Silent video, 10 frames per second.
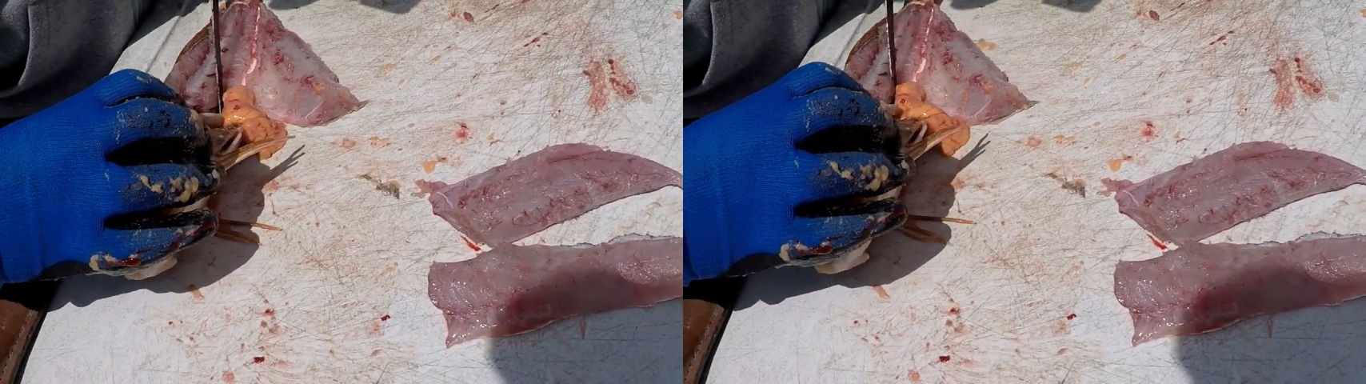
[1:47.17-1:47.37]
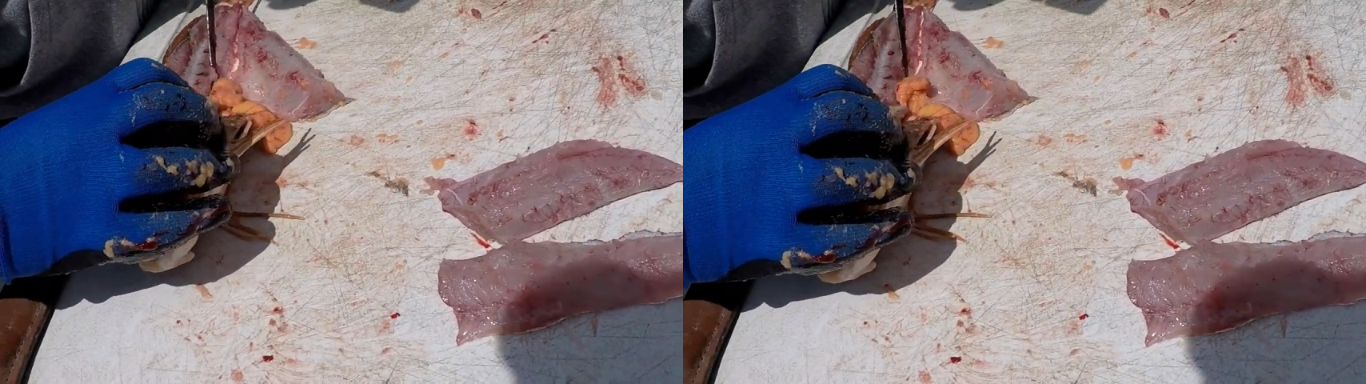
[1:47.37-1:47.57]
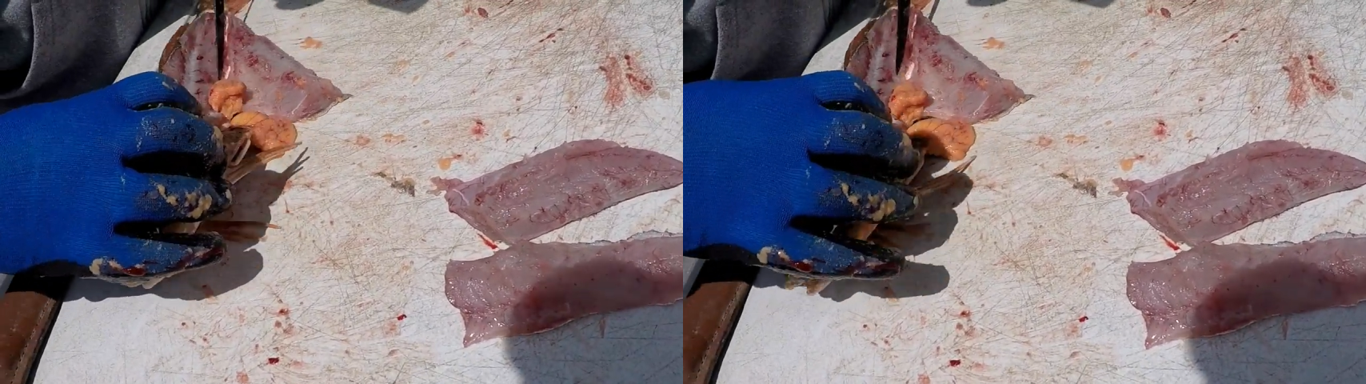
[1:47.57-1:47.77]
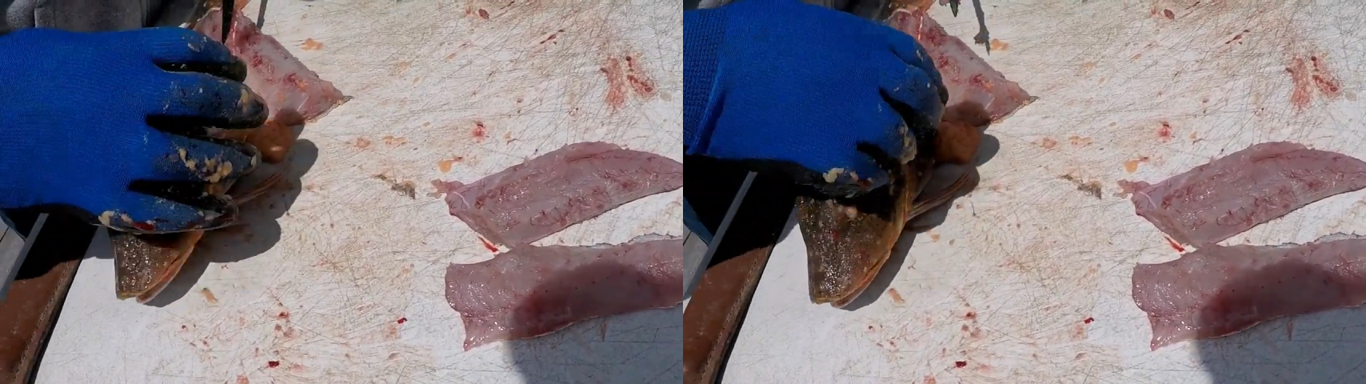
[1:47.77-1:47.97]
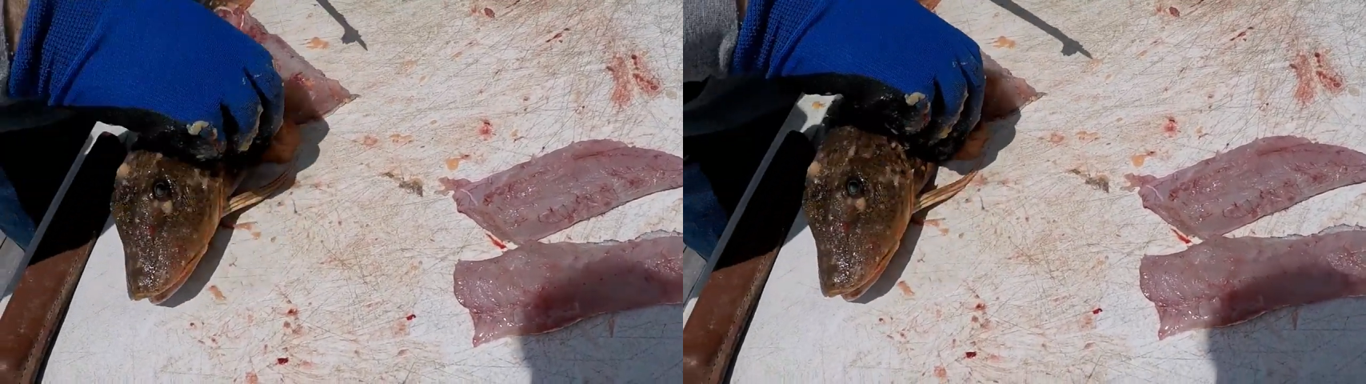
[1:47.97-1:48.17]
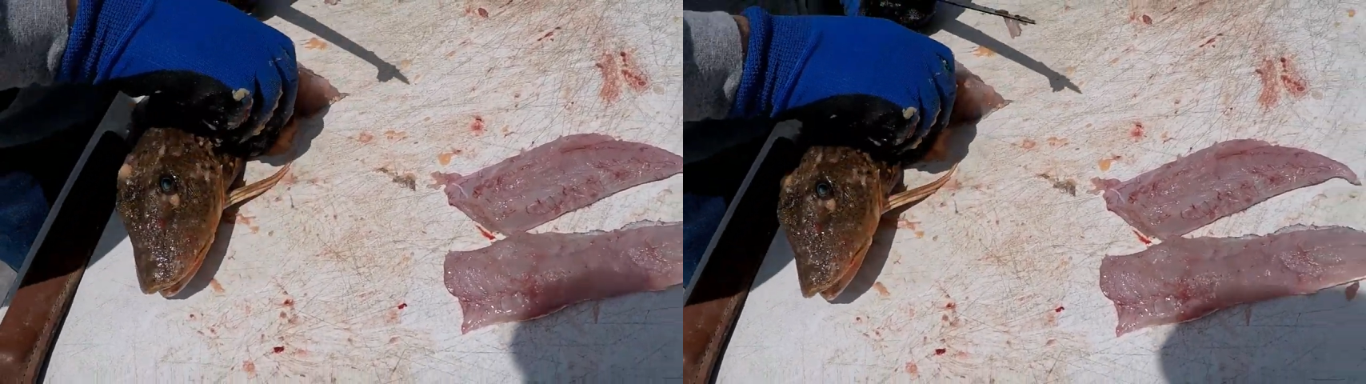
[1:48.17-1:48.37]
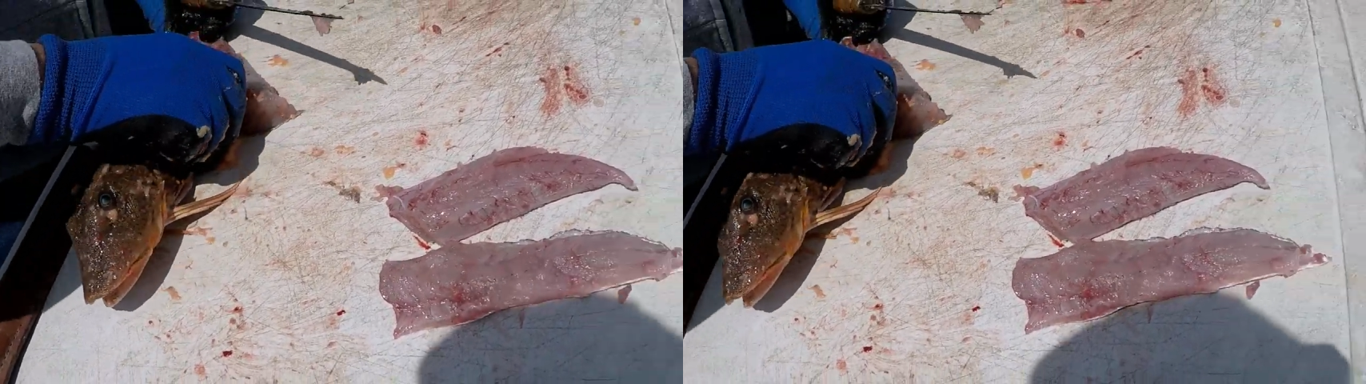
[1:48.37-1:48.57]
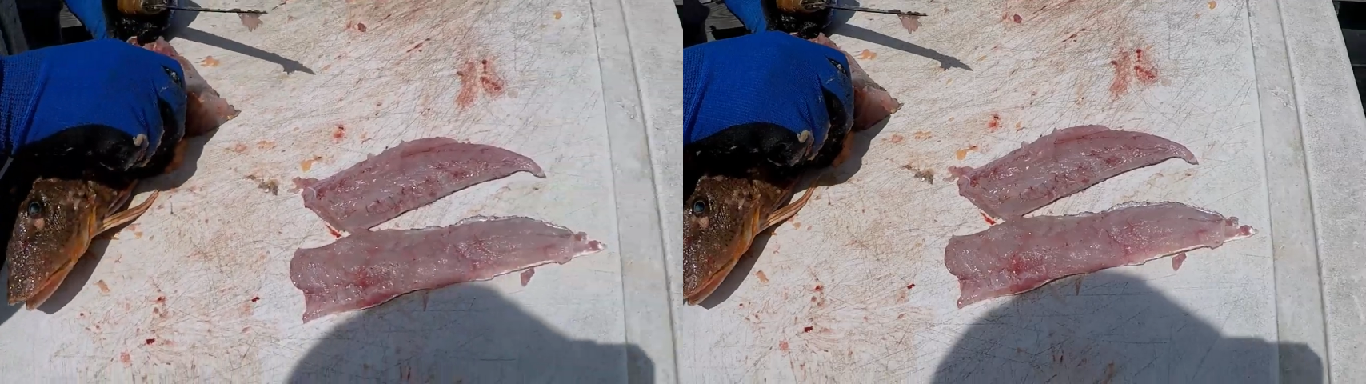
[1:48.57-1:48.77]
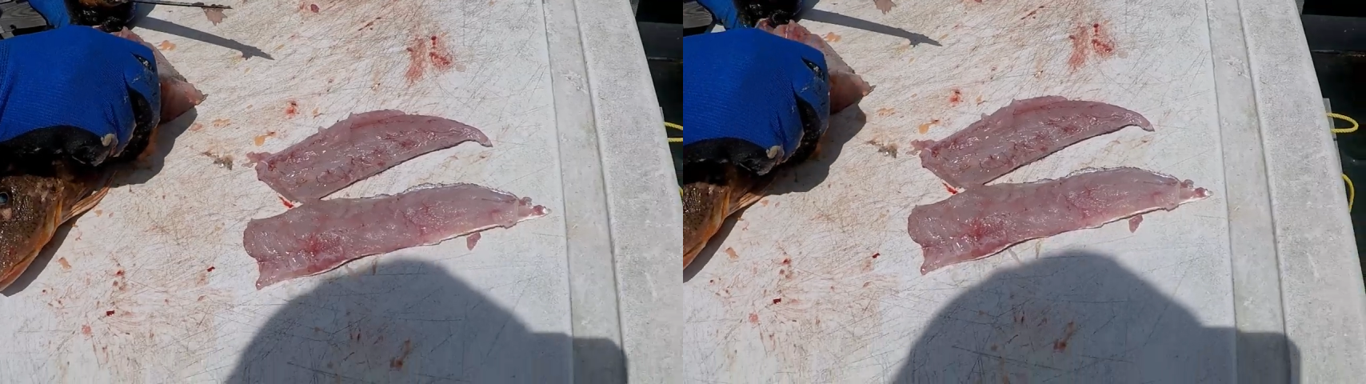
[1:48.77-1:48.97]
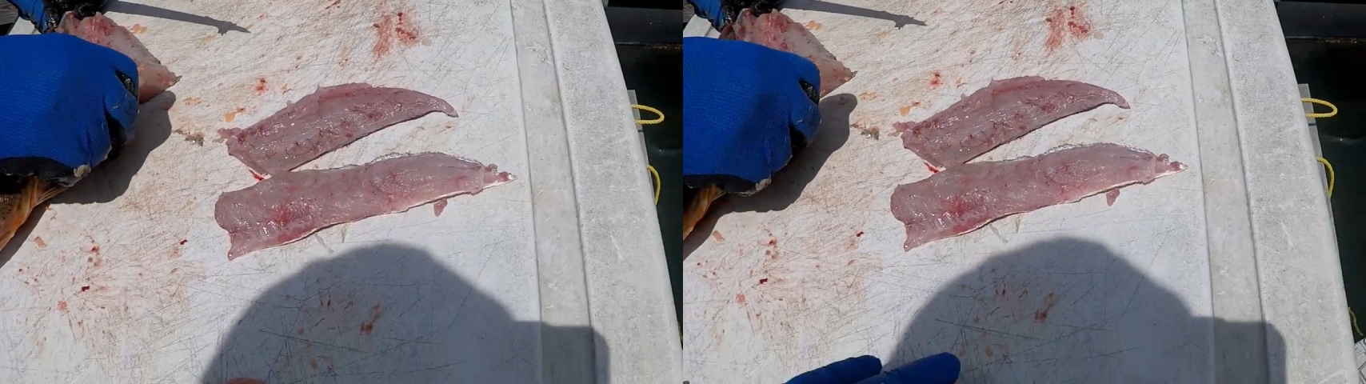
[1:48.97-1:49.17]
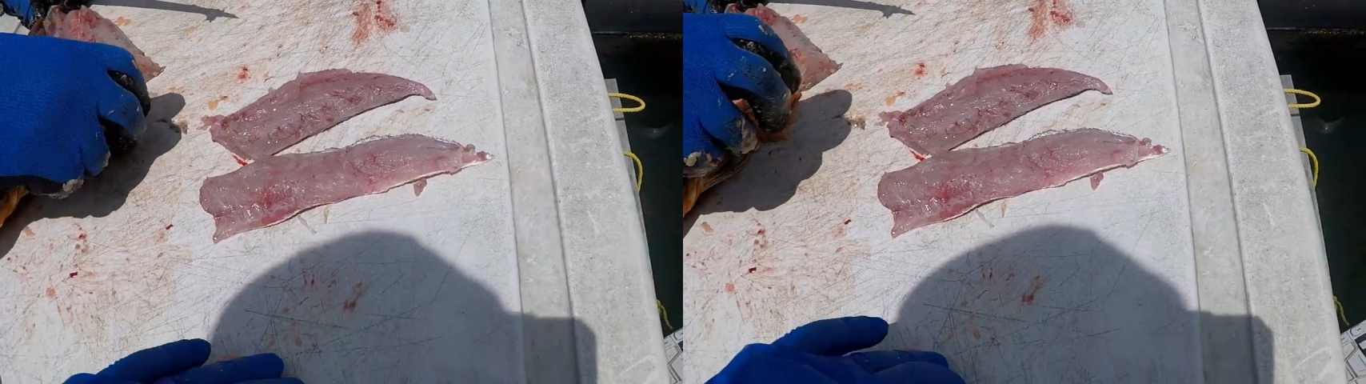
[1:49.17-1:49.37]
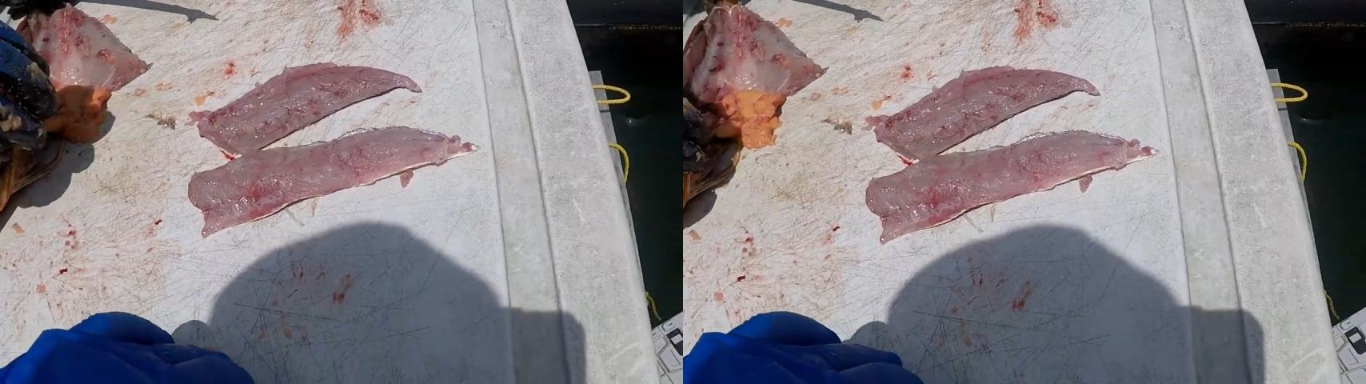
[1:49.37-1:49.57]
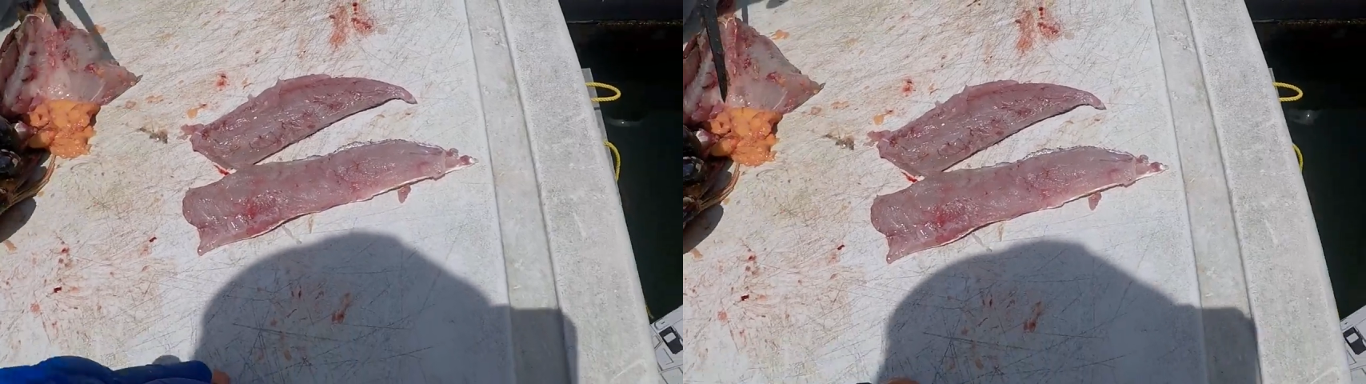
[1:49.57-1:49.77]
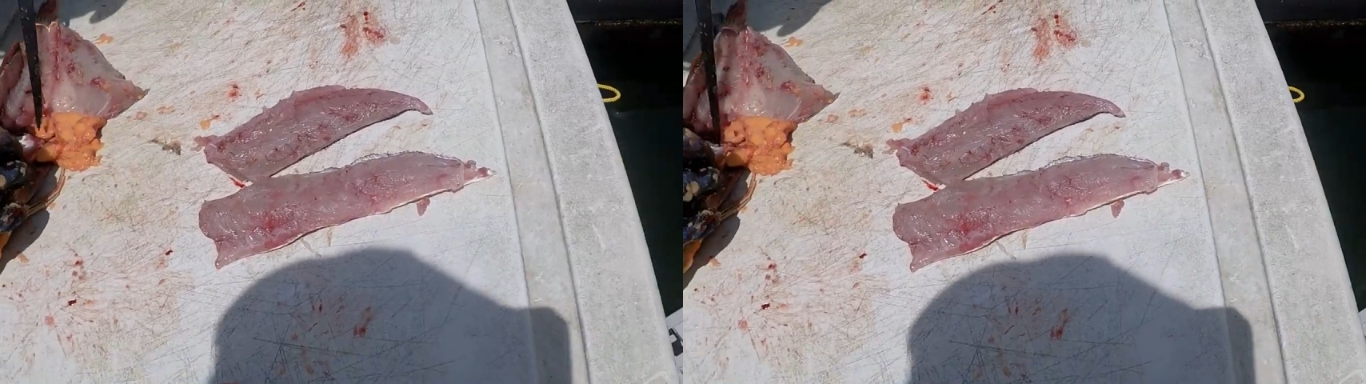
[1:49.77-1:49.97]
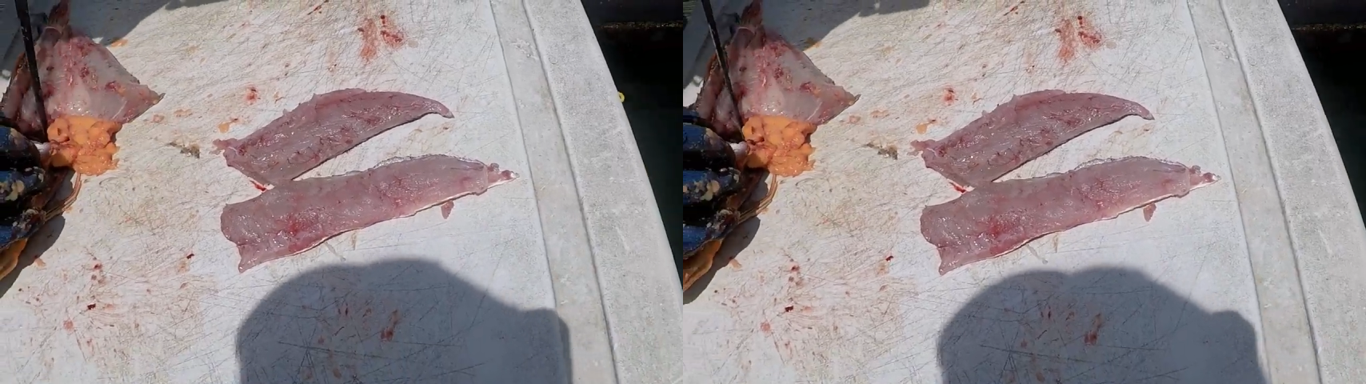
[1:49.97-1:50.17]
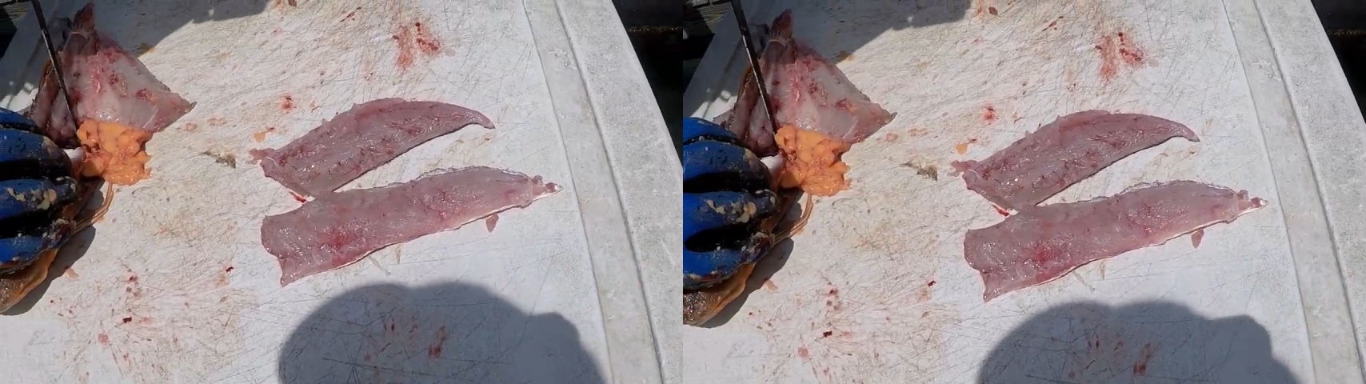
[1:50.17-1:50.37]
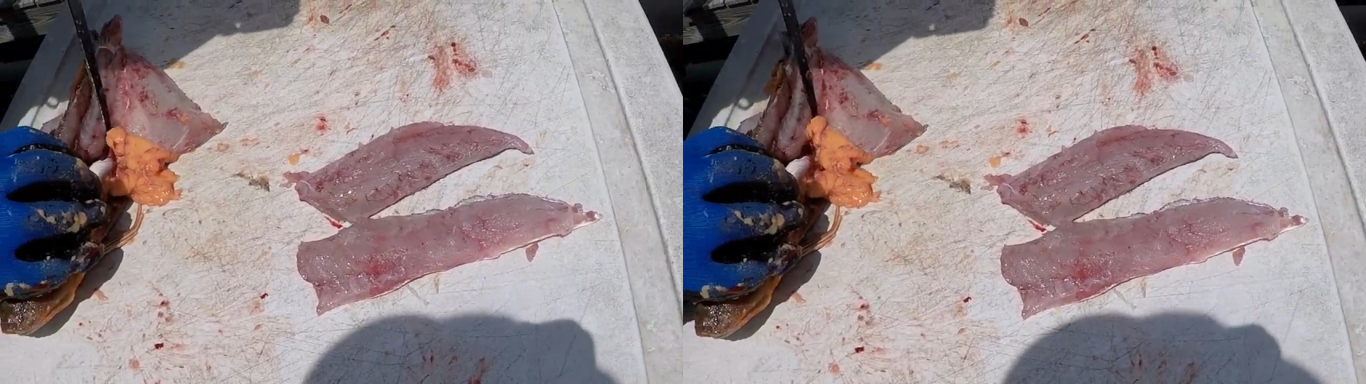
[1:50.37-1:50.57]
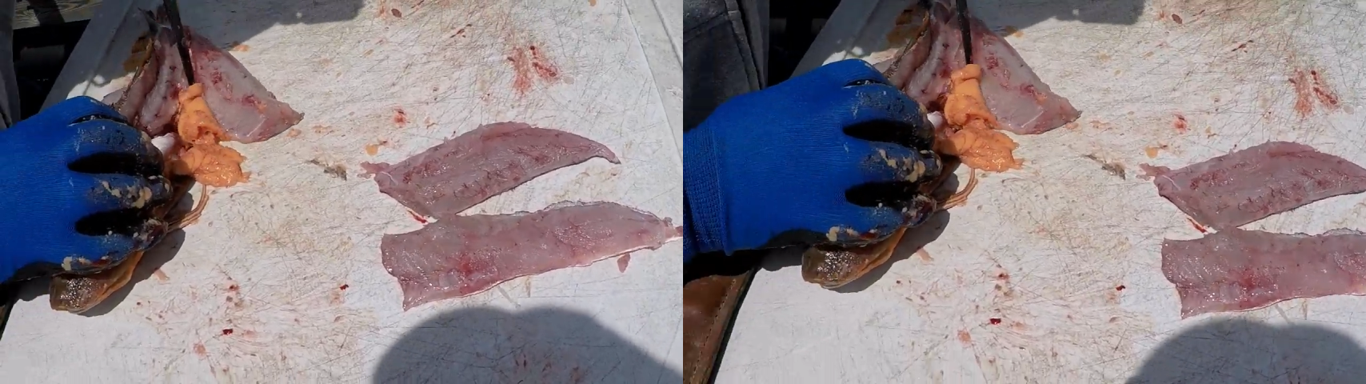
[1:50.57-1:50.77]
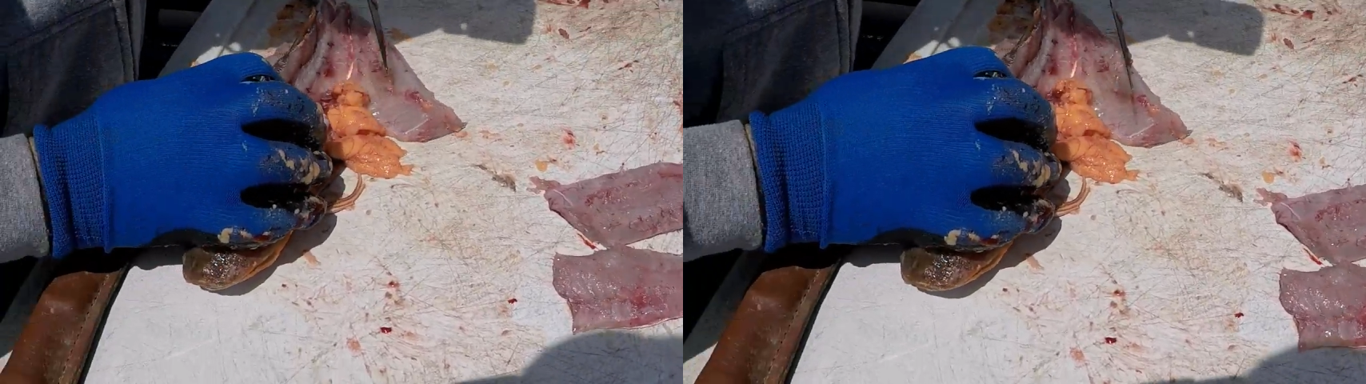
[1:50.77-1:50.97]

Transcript: Nobody's mouth can be seen.